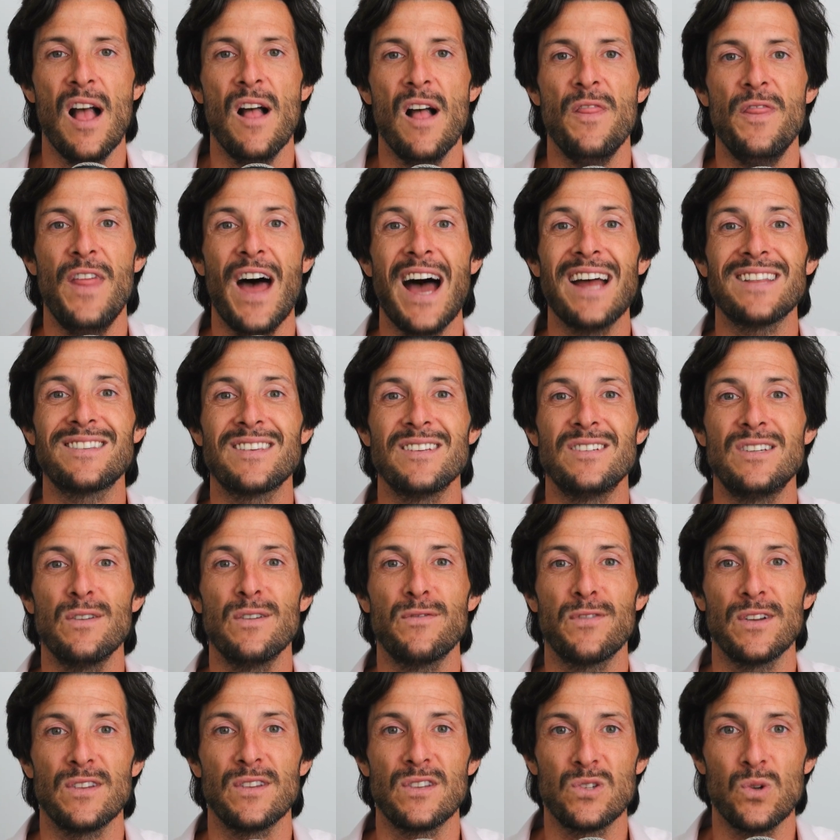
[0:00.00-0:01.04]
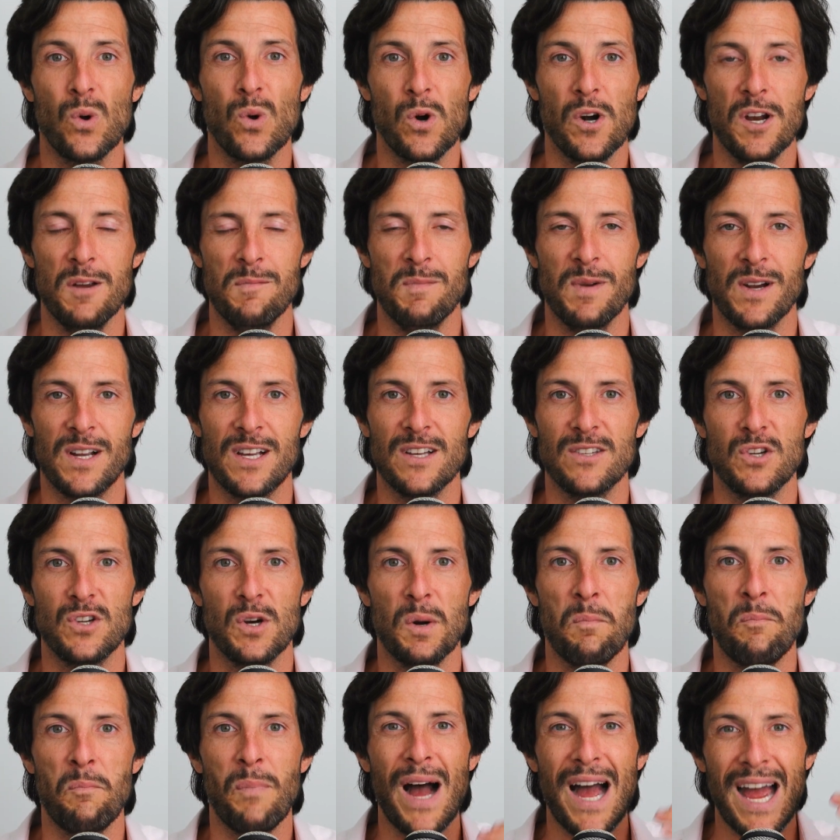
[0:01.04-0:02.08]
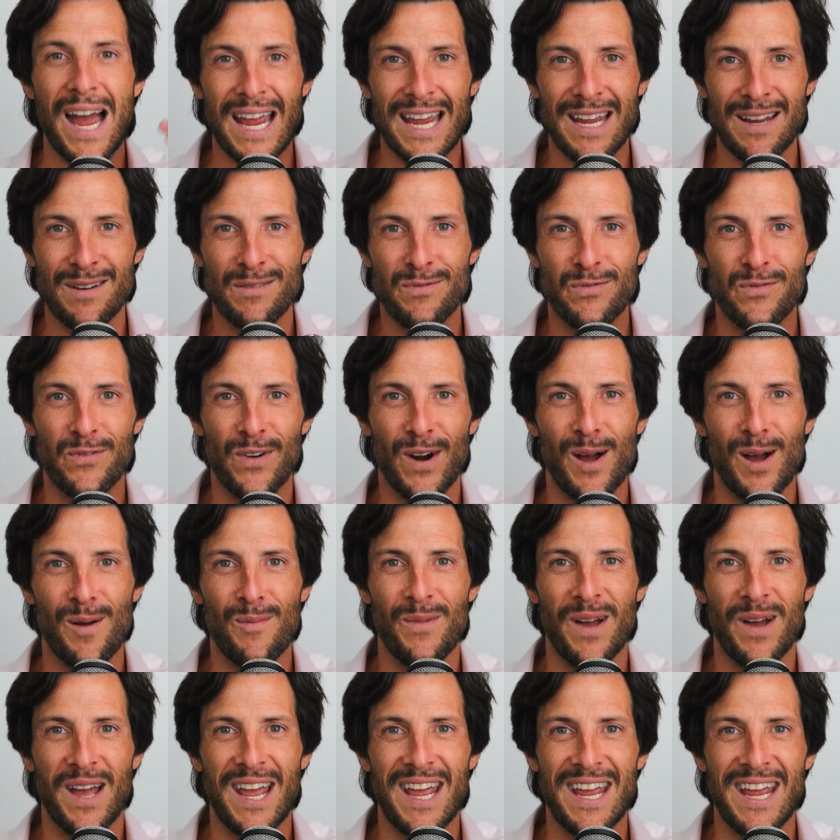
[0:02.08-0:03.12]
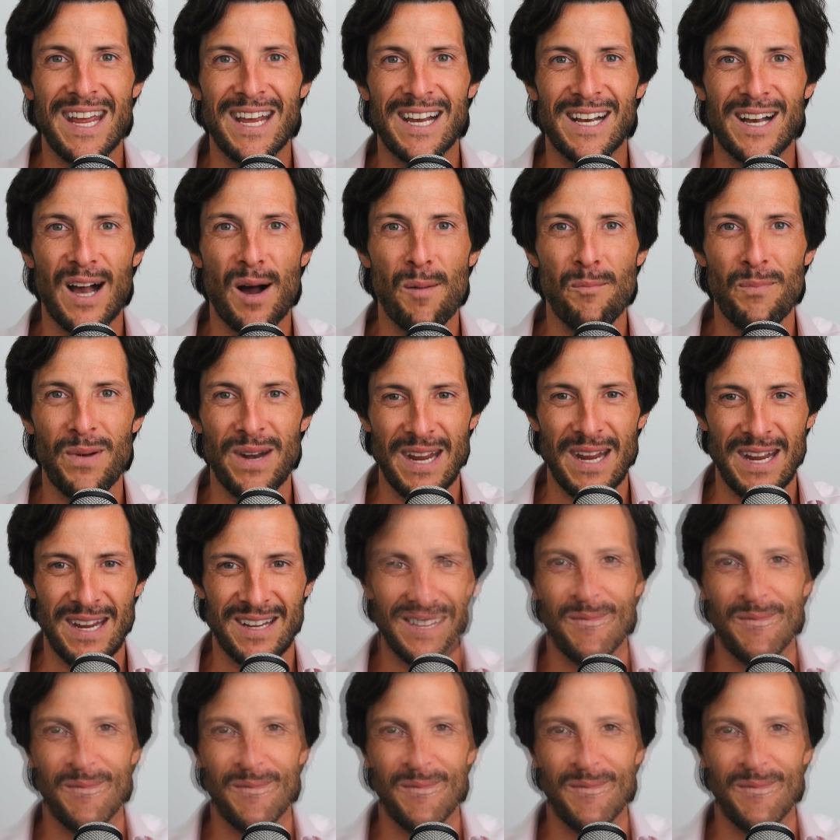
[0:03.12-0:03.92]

that's a different story because you're buying from a company.